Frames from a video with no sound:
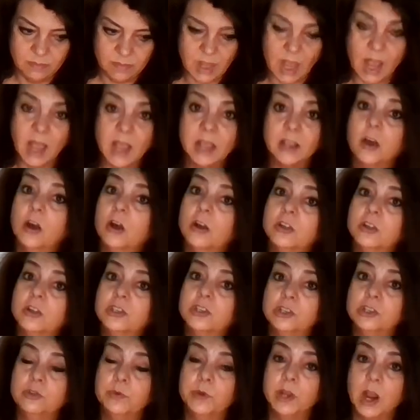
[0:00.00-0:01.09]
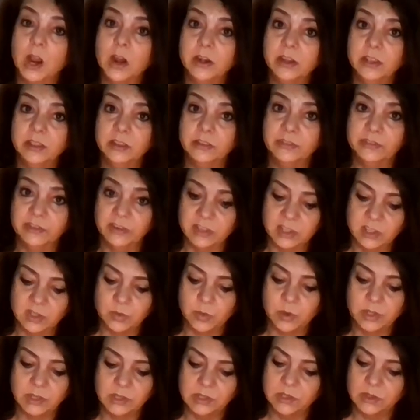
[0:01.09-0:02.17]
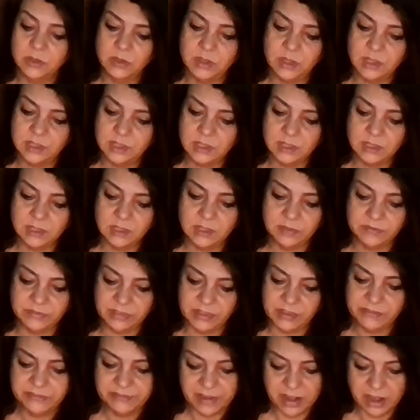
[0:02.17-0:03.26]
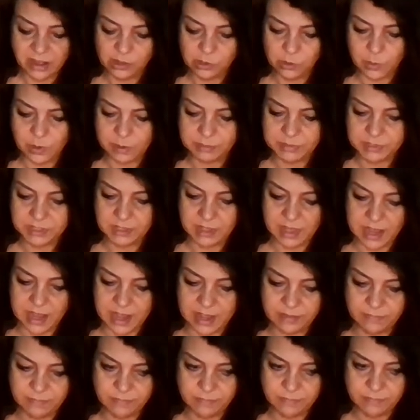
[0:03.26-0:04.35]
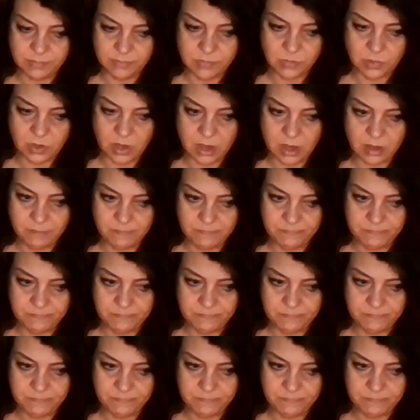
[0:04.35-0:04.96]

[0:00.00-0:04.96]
I called you regarding the first one, so this is the follow-up to that. Okay?